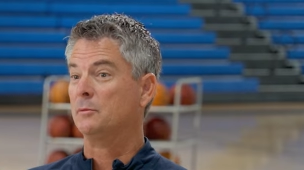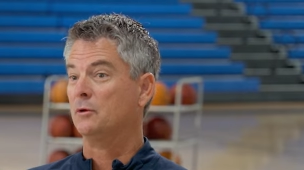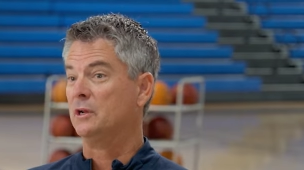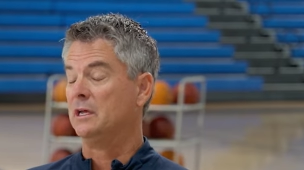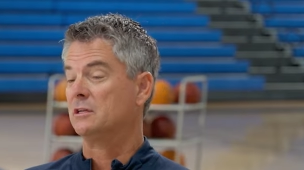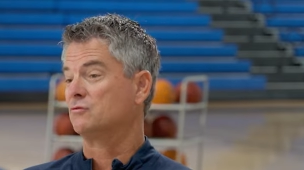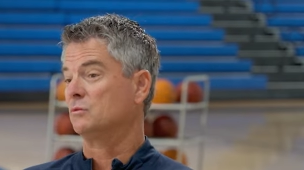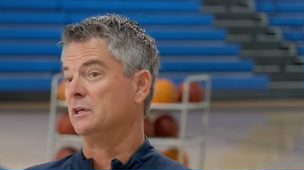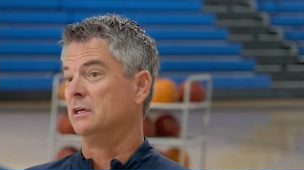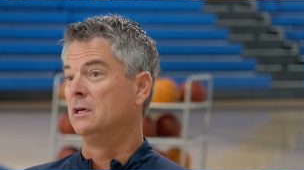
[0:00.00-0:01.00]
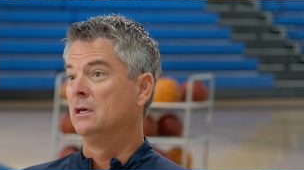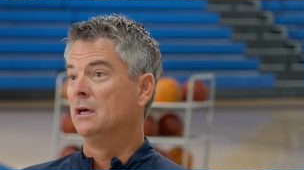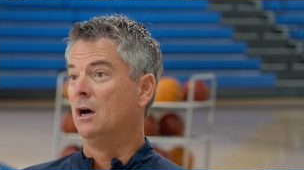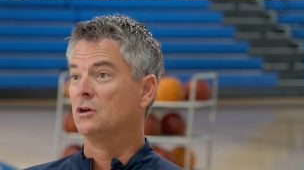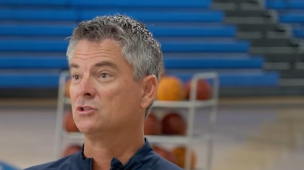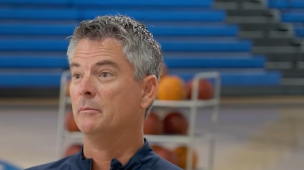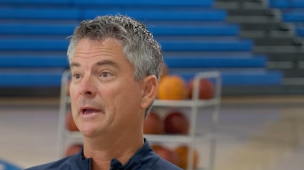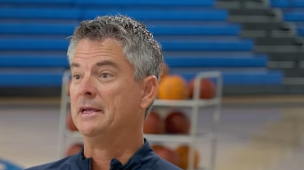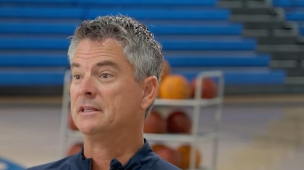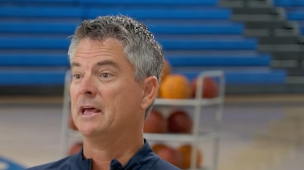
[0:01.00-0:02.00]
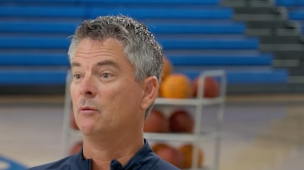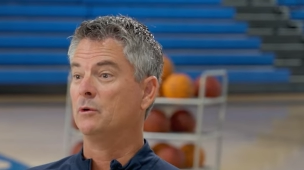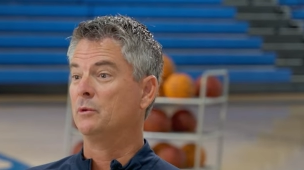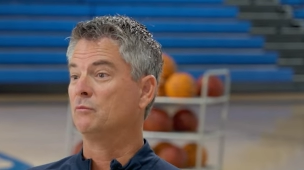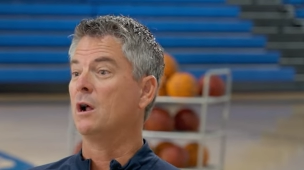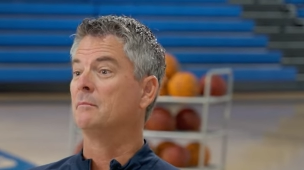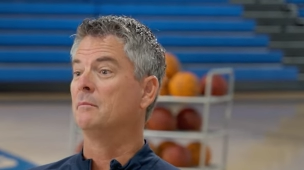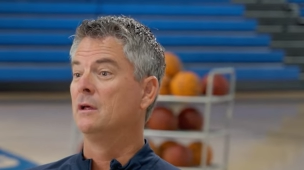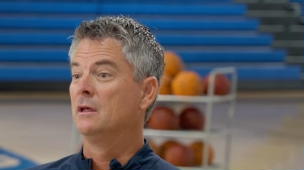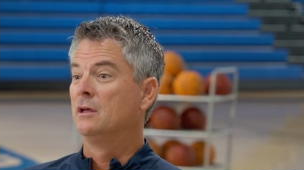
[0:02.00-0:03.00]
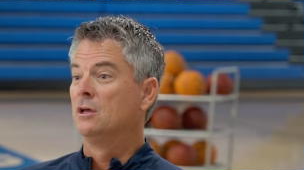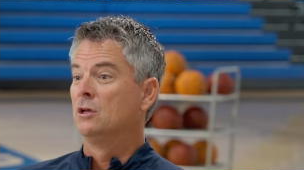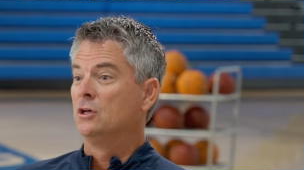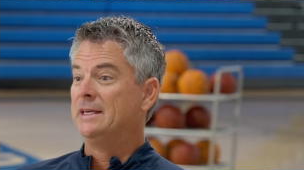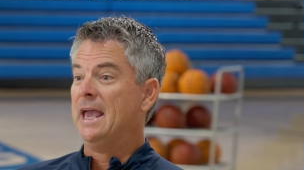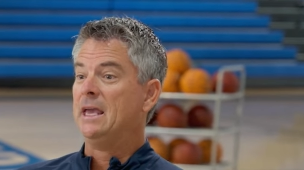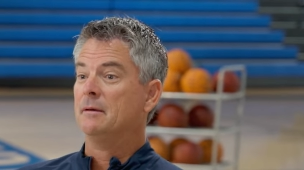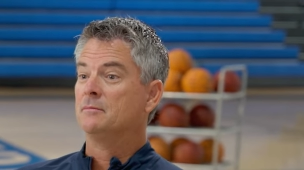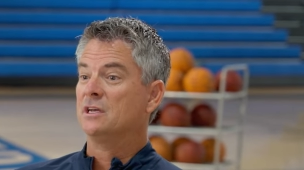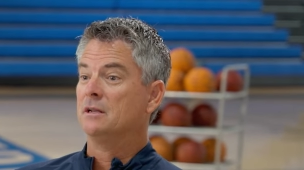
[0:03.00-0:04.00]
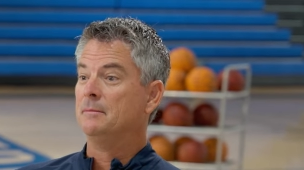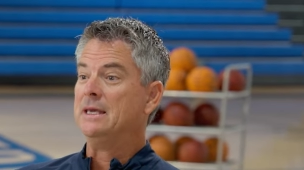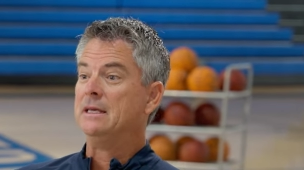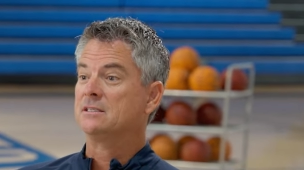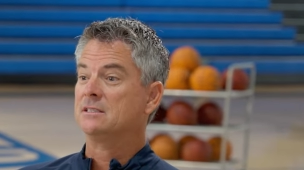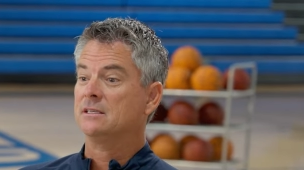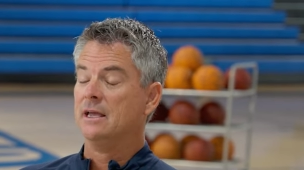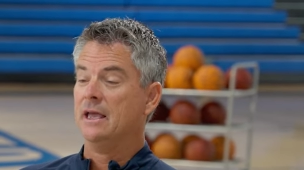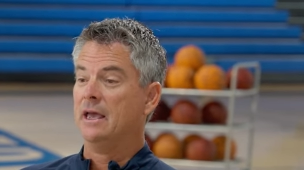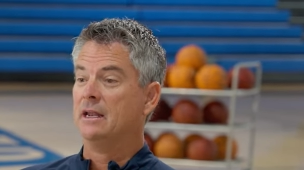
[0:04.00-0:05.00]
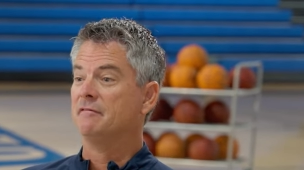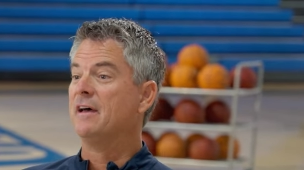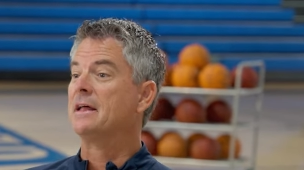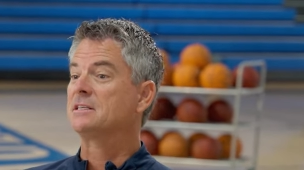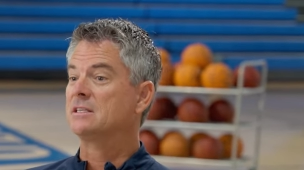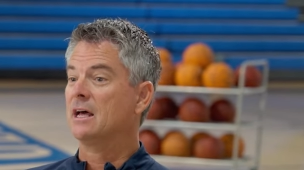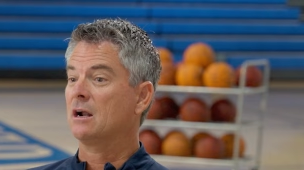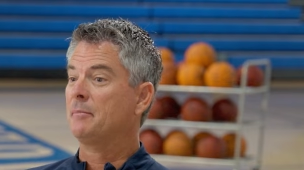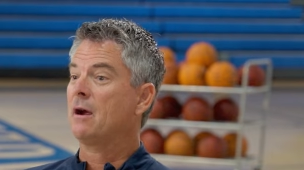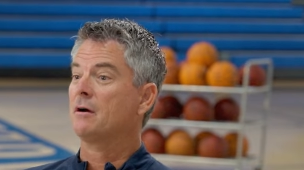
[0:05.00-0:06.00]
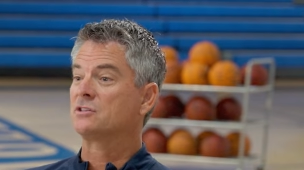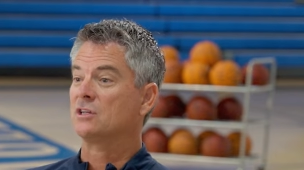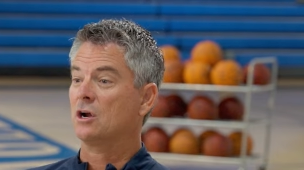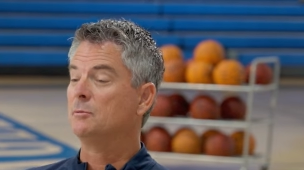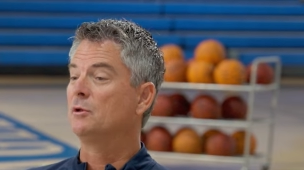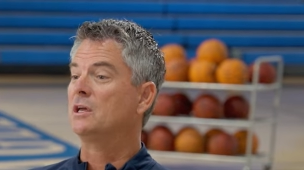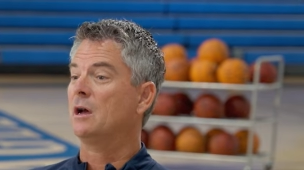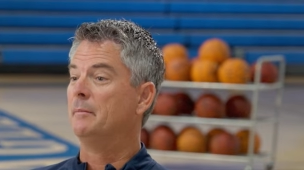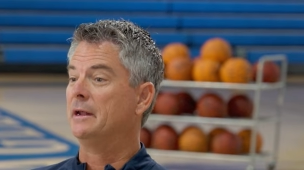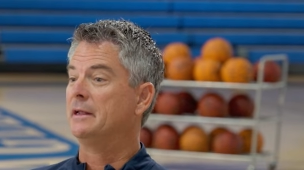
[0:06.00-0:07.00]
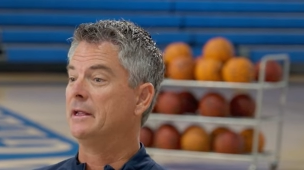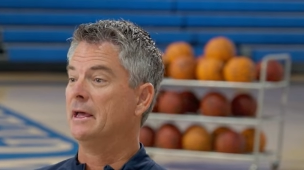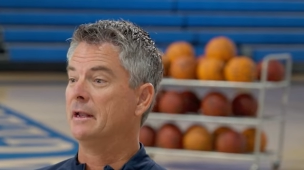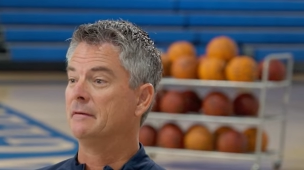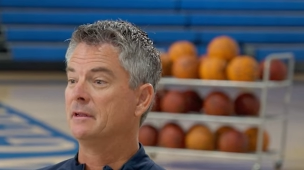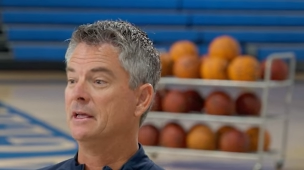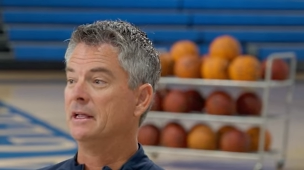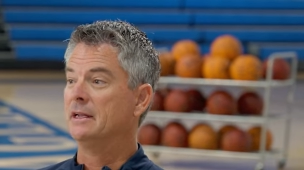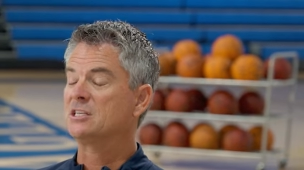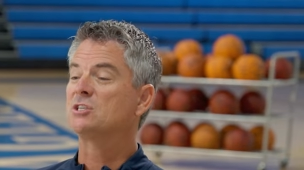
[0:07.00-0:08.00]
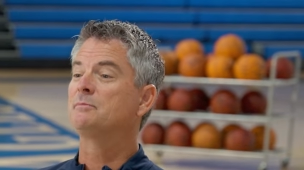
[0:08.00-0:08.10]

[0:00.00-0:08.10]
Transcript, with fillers: enough to add something different than just a sit-down interview. In the background, we added a light focused on the basketball. Now our white